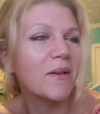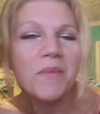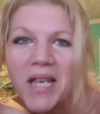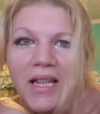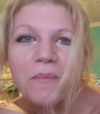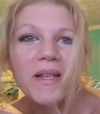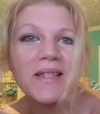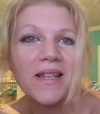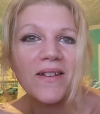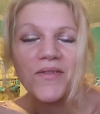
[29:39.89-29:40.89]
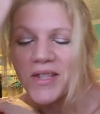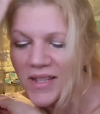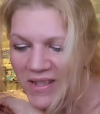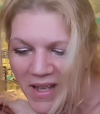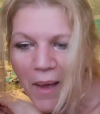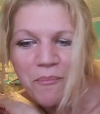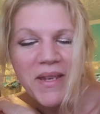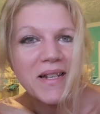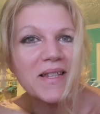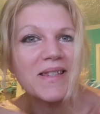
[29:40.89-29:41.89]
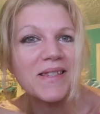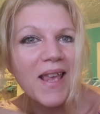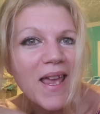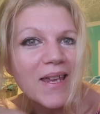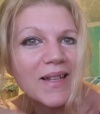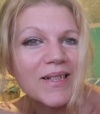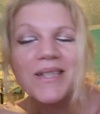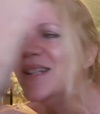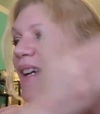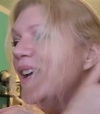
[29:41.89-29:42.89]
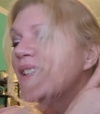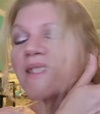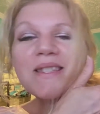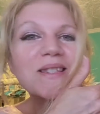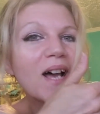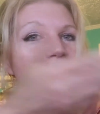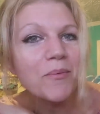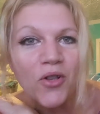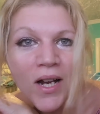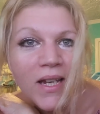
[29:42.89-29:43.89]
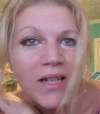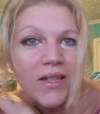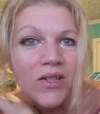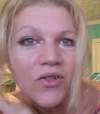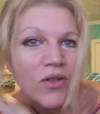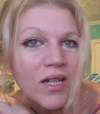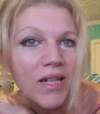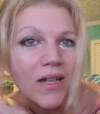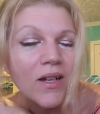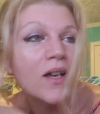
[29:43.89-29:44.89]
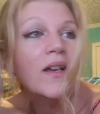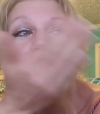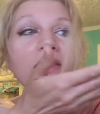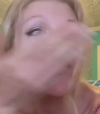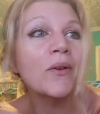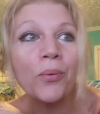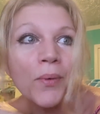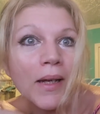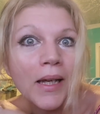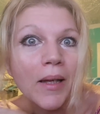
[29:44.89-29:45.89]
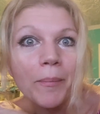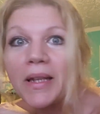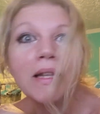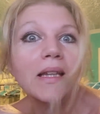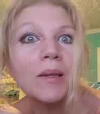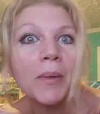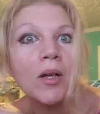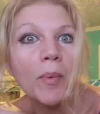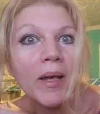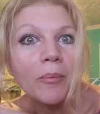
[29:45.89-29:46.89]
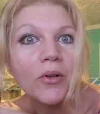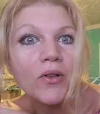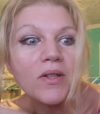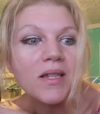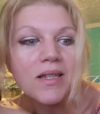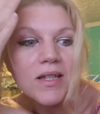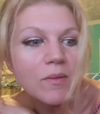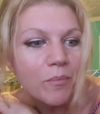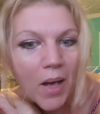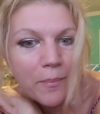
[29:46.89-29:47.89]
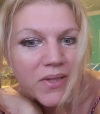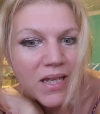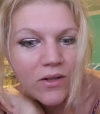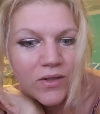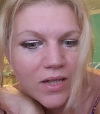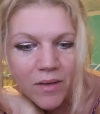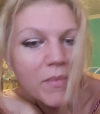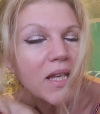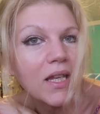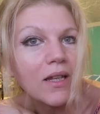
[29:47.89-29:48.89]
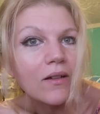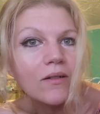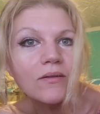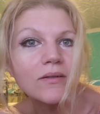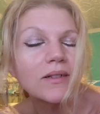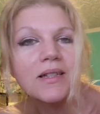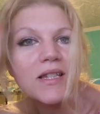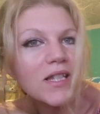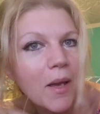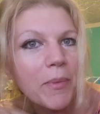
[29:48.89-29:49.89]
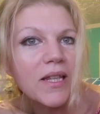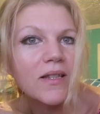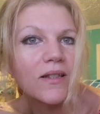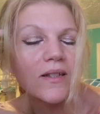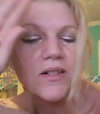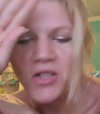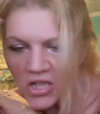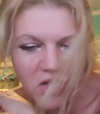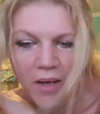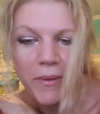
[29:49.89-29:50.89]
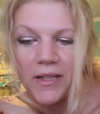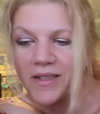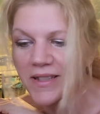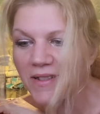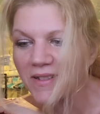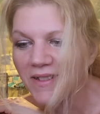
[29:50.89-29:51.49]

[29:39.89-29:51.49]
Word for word: I'm telling myself to stop being insane. Stop trying to drink the crap and eat the bell peppers that's gonna upset your tummy. Stop it. Just stop it.